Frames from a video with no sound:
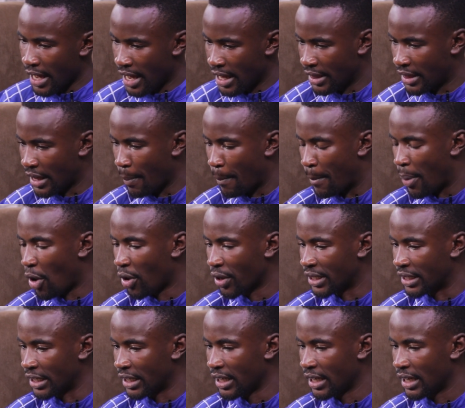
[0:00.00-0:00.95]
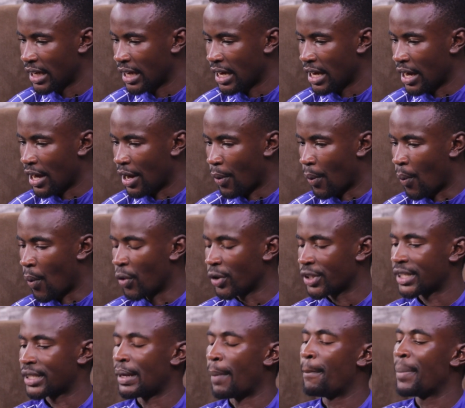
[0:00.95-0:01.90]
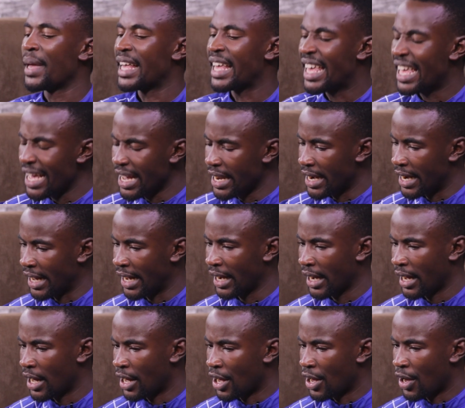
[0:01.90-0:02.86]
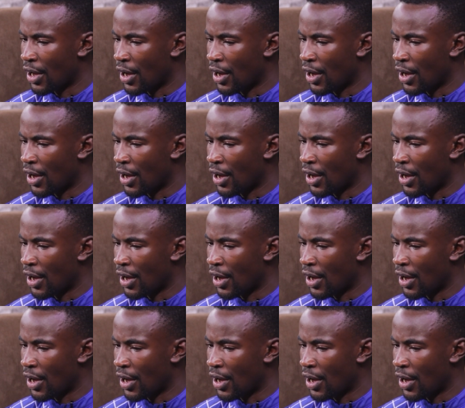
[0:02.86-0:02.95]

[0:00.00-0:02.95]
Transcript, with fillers: in the body was the beginning